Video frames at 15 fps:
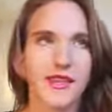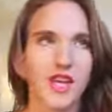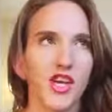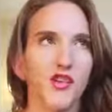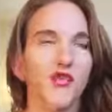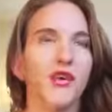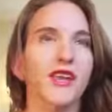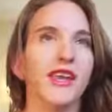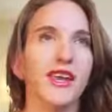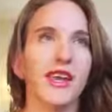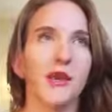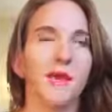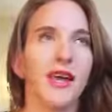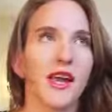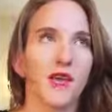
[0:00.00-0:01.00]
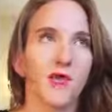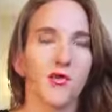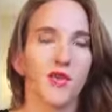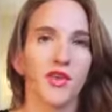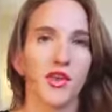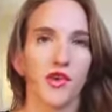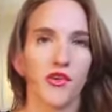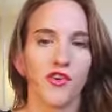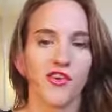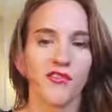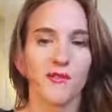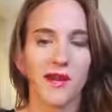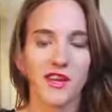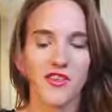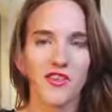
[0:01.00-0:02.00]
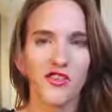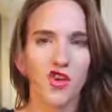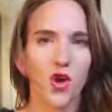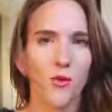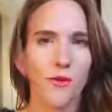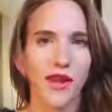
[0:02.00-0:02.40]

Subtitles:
You really need to be careful with yogurts because so